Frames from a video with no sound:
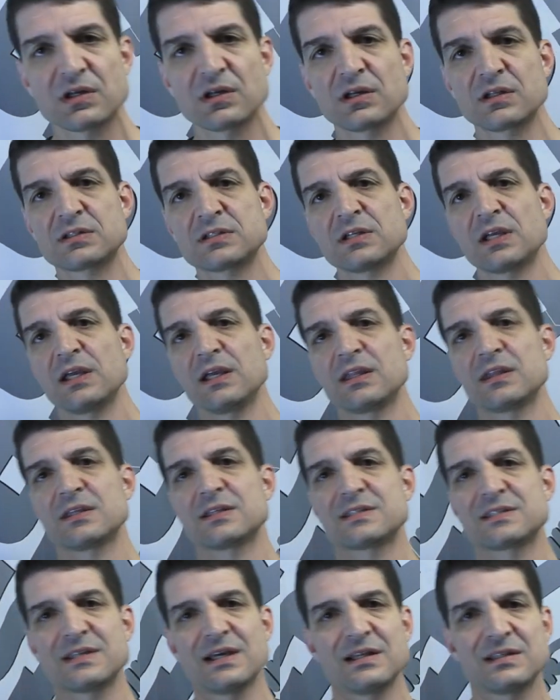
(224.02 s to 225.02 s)
going to take the
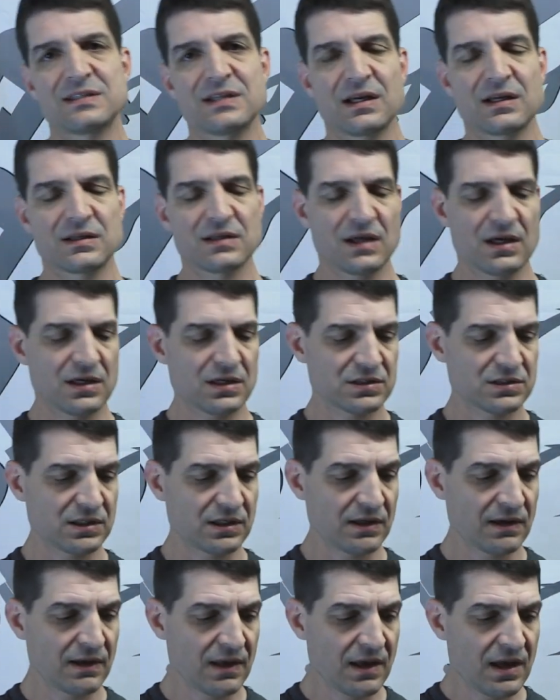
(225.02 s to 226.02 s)
set
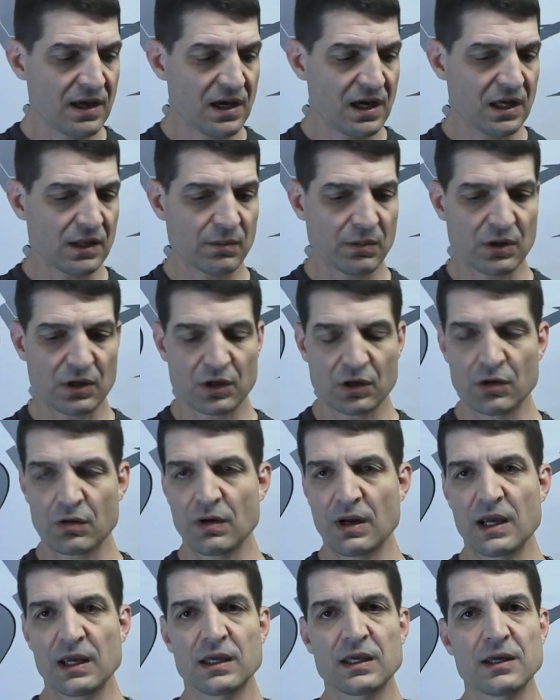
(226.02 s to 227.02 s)
technology and I'm going to
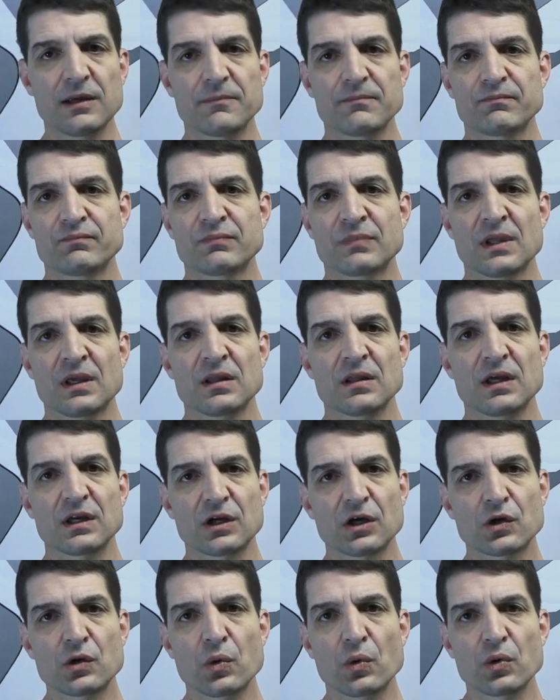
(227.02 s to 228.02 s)
crank it like
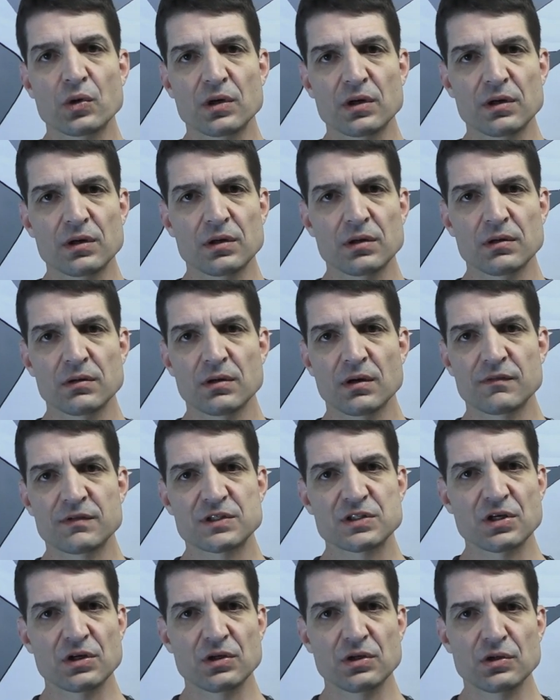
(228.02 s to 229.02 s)
a quarter of a
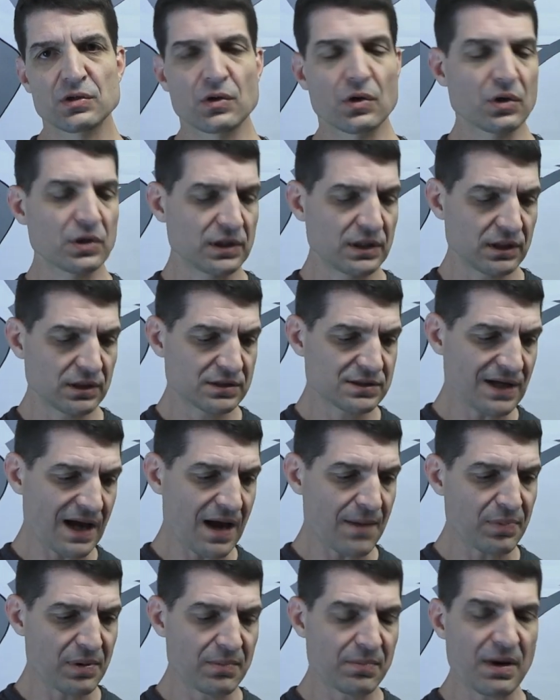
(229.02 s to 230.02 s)
turn on
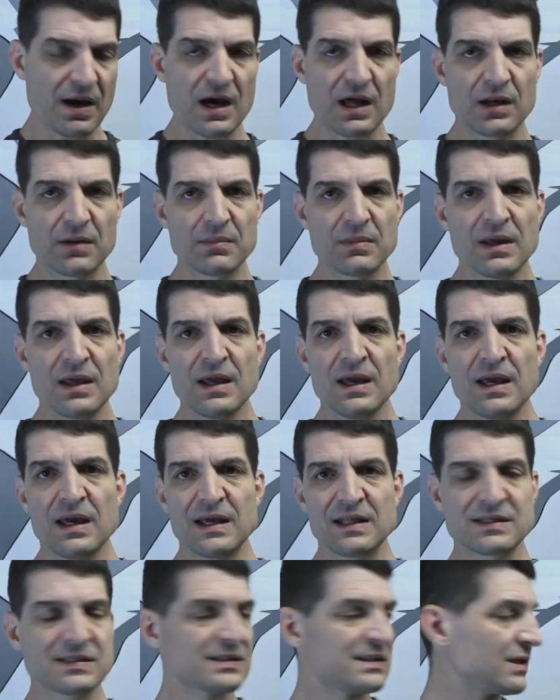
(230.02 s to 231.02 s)
top and bottom
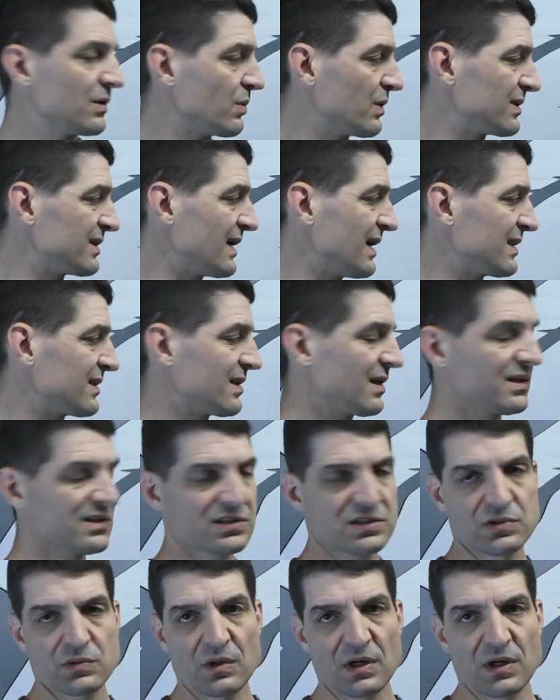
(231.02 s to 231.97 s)
and see what that does to